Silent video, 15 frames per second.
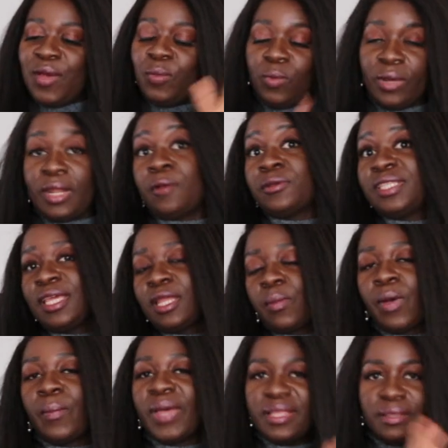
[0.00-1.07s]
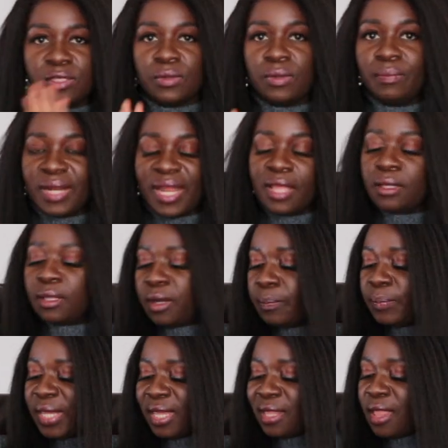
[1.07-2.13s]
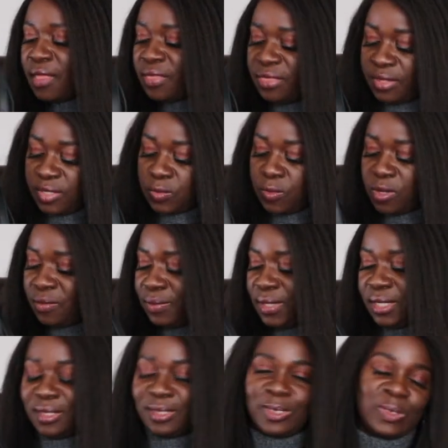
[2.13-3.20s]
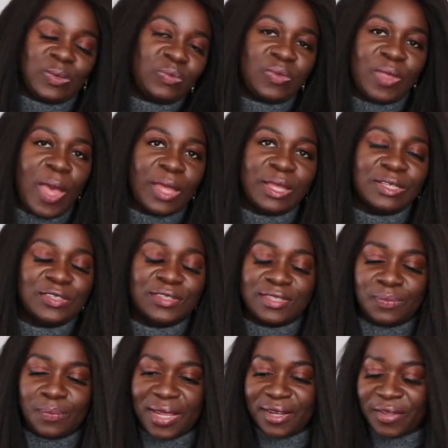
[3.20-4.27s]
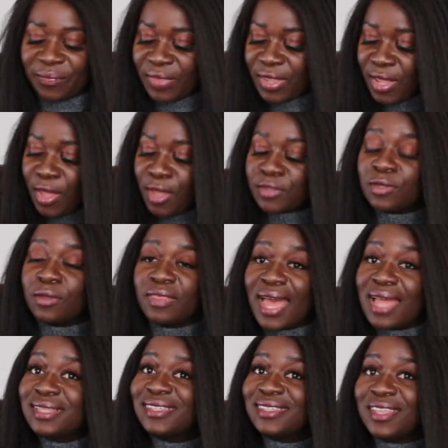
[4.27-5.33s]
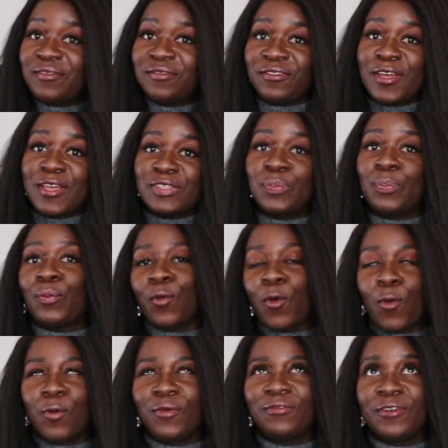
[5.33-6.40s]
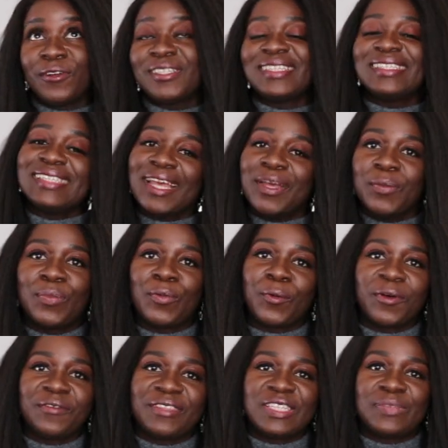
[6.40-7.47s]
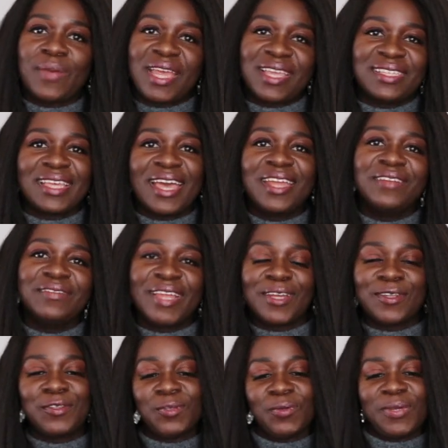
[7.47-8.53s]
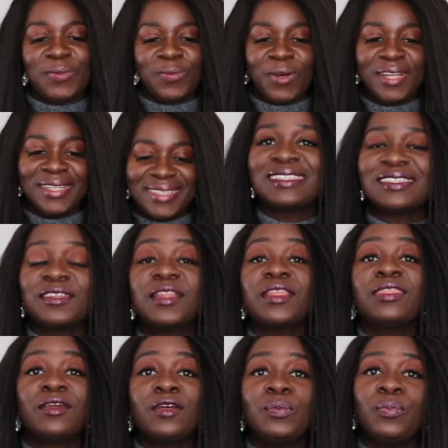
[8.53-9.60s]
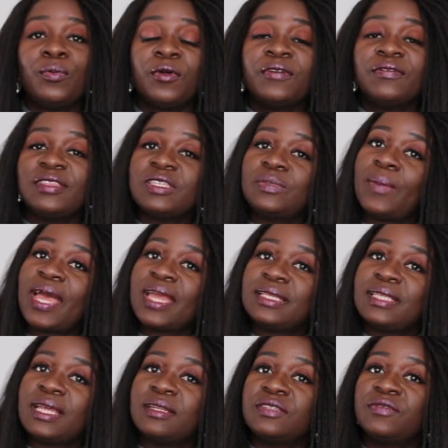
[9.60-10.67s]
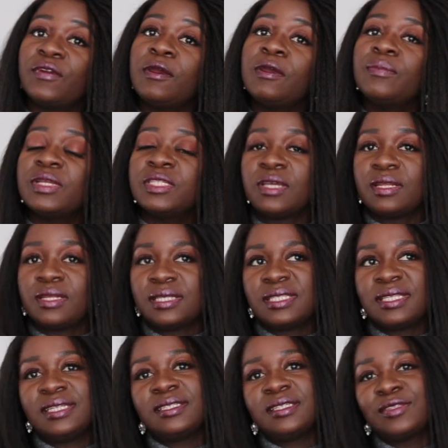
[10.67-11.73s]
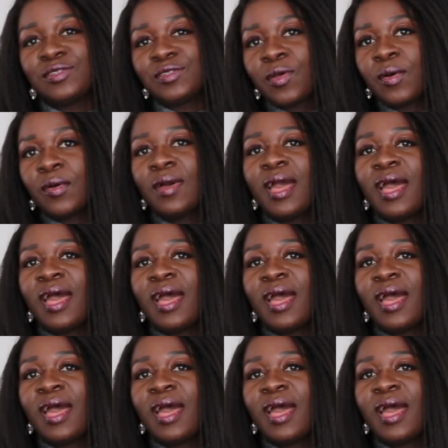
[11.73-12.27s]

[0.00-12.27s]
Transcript: when I was thinking about buying this one, but I ended up picking this one because yeah, it's just better. So that's the first and second pro of this bag is kind of like a 2-in-1. So the third pro of this bag is that it's very much understated. So